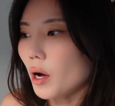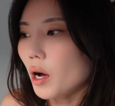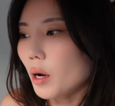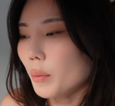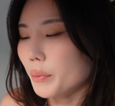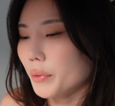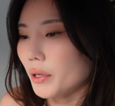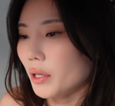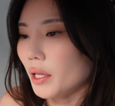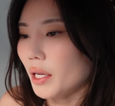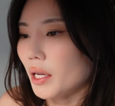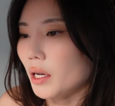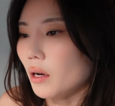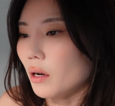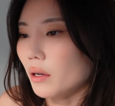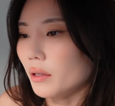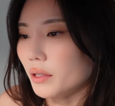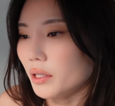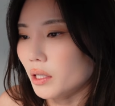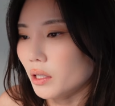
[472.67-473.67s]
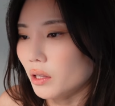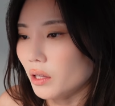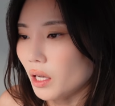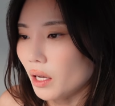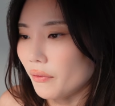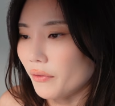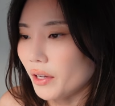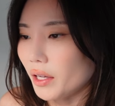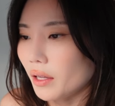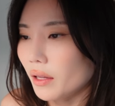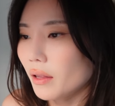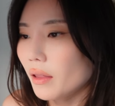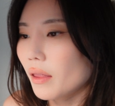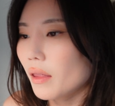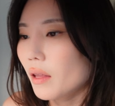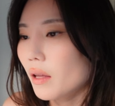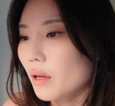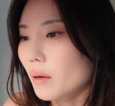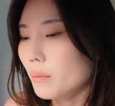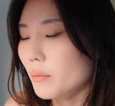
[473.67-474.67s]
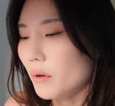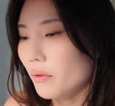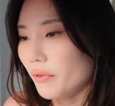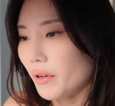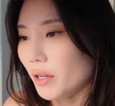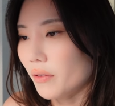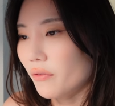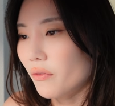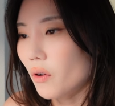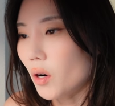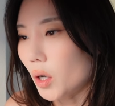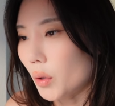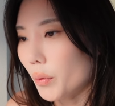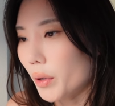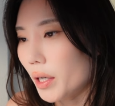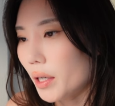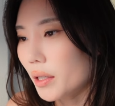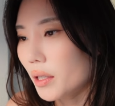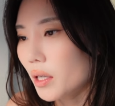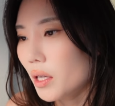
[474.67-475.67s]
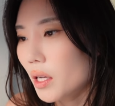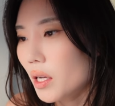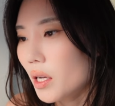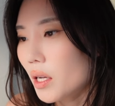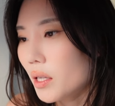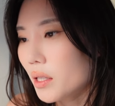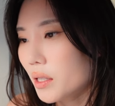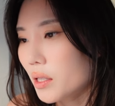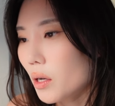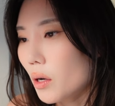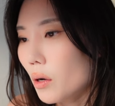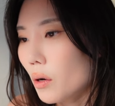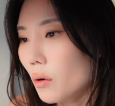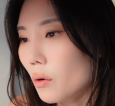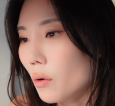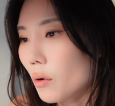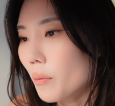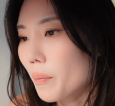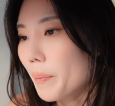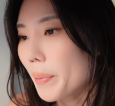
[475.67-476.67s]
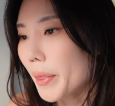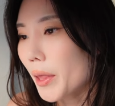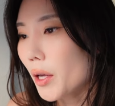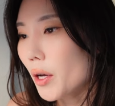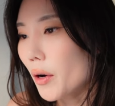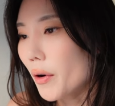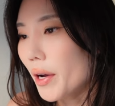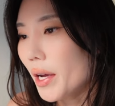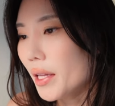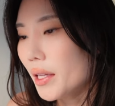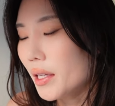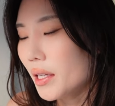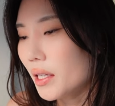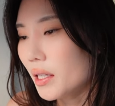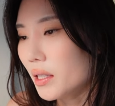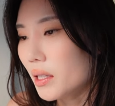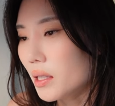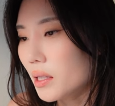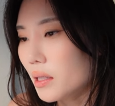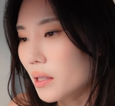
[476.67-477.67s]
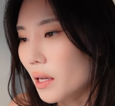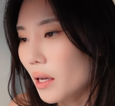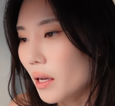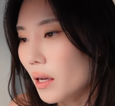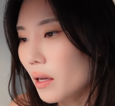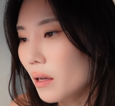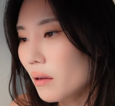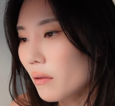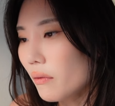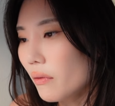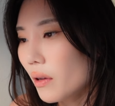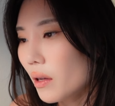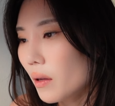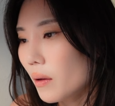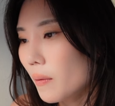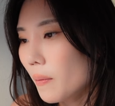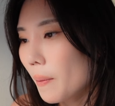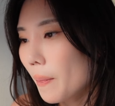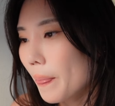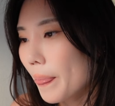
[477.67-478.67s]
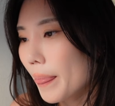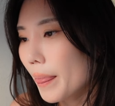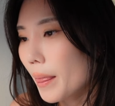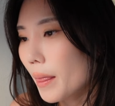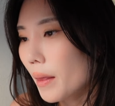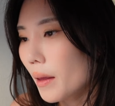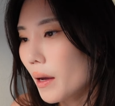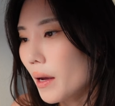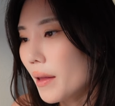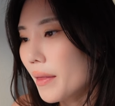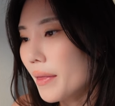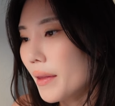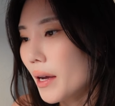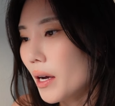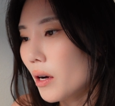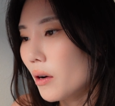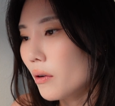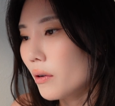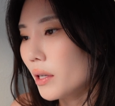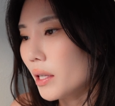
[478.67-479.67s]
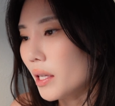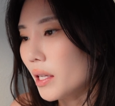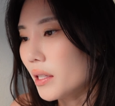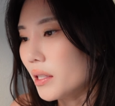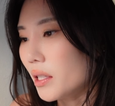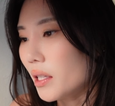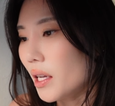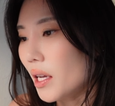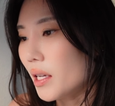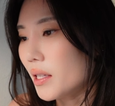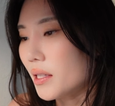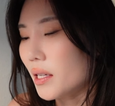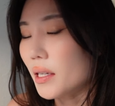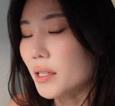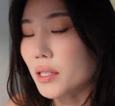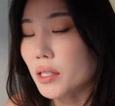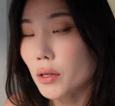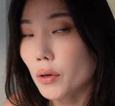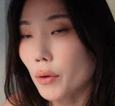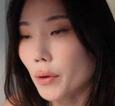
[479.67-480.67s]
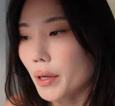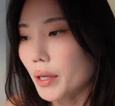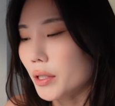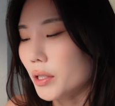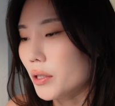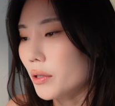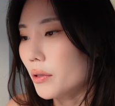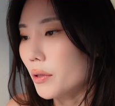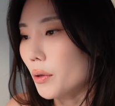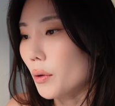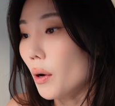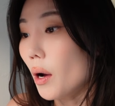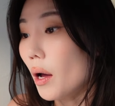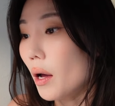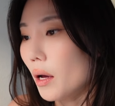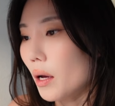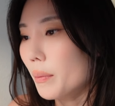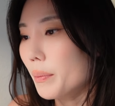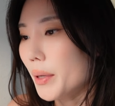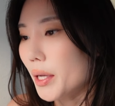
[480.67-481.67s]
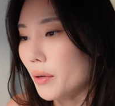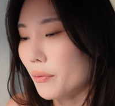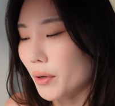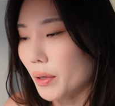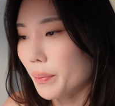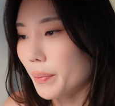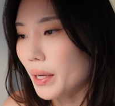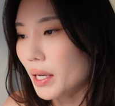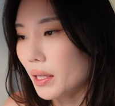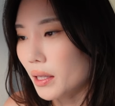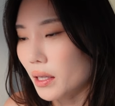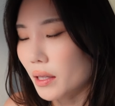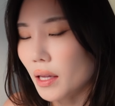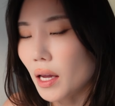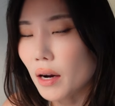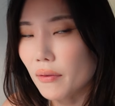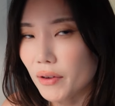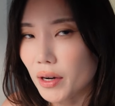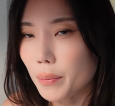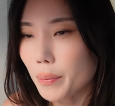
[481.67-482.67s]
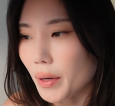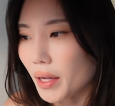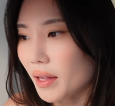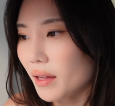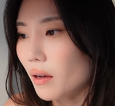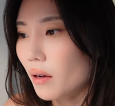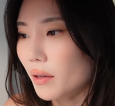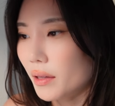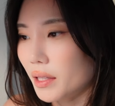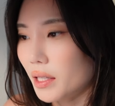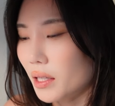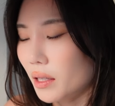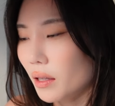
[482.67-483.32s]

populate on the 11th moving forward. So go ahead and hit save. And now it indicates that it's going to be repeated every month on the